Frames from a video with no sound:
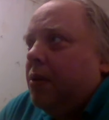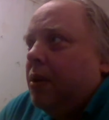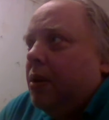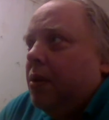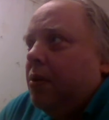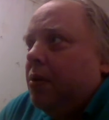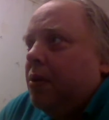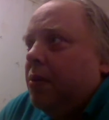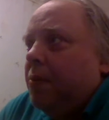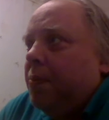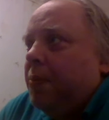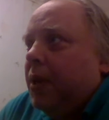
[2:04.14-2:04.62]

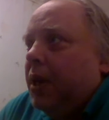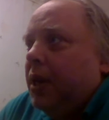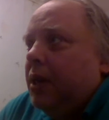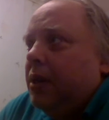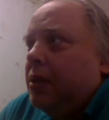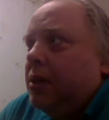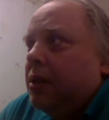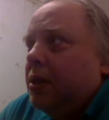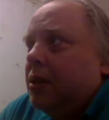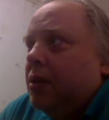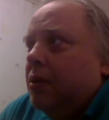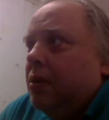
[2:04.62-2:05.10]
around a
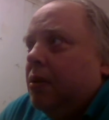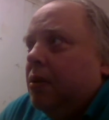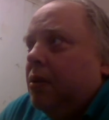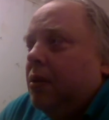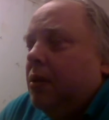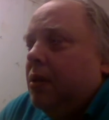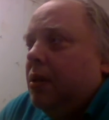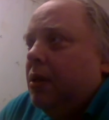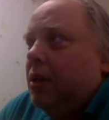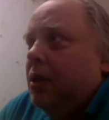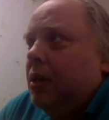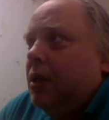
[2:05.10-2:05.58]
bicycle
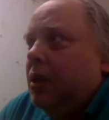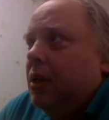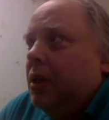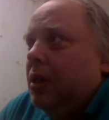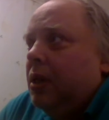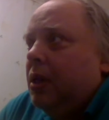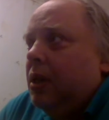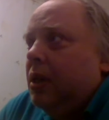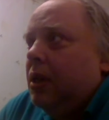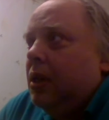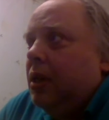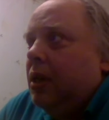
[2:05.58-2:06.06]

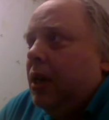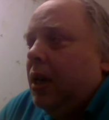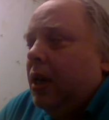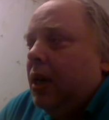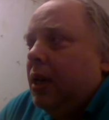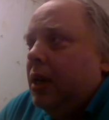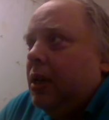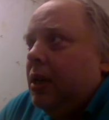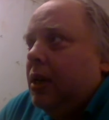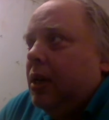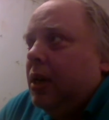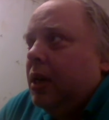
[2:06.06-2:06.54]

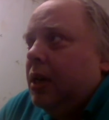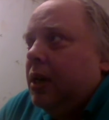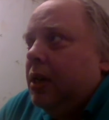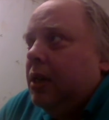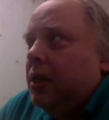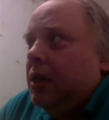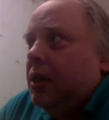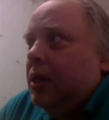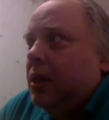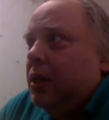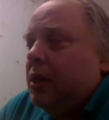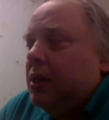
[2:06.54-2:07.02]
at
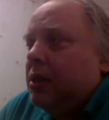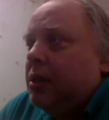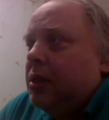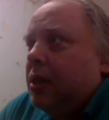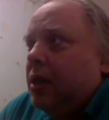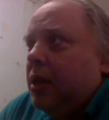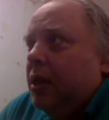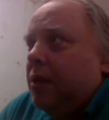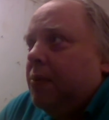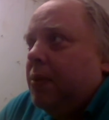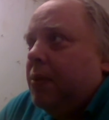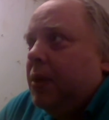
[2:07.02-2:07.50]
night that
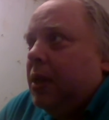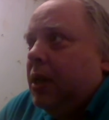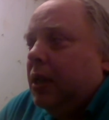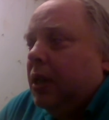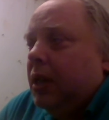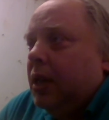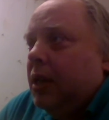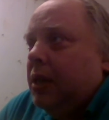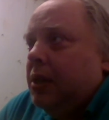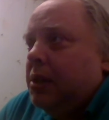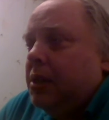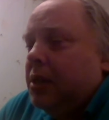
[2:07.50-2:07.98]
doesn't have any
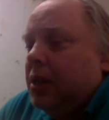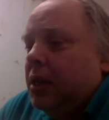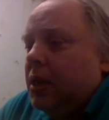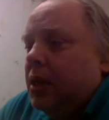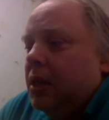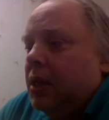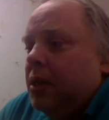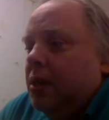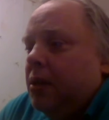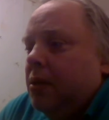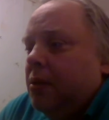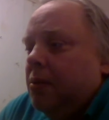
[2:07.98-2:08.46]
lights
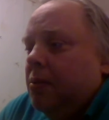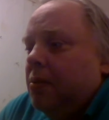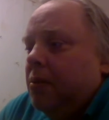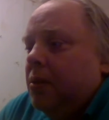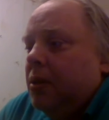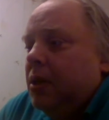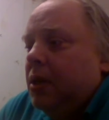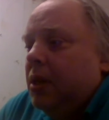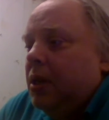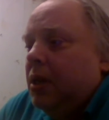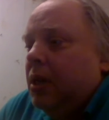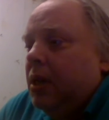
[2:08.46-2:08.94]
on,
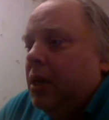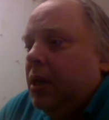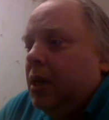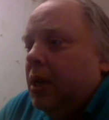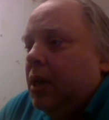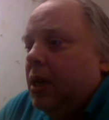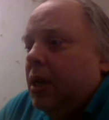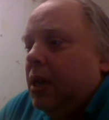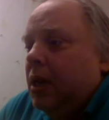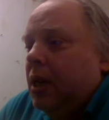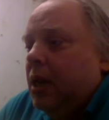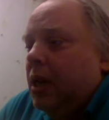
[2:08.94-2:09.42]

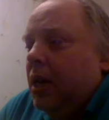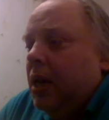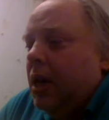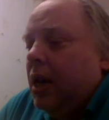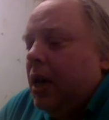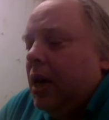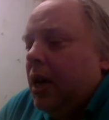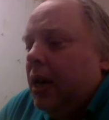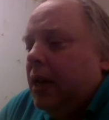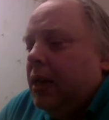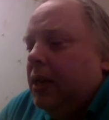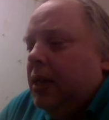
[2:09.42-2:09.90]

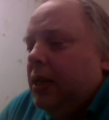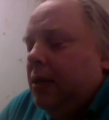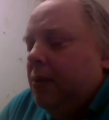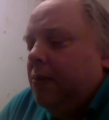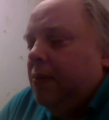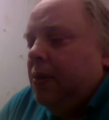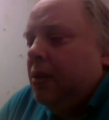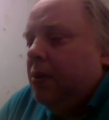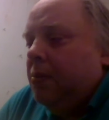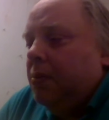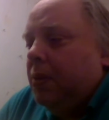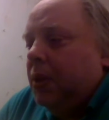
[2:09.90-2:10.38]
I
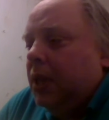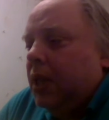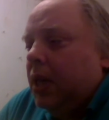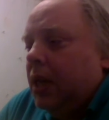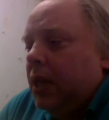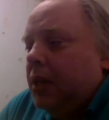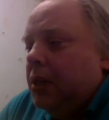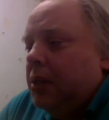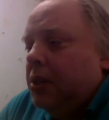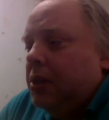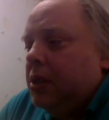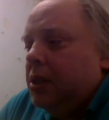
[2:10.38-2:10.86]
give them the
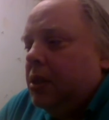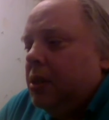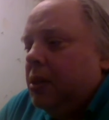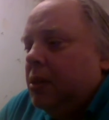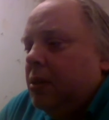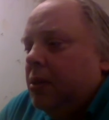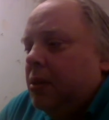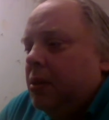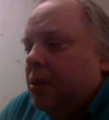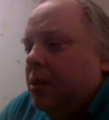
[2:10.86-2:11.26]
lights.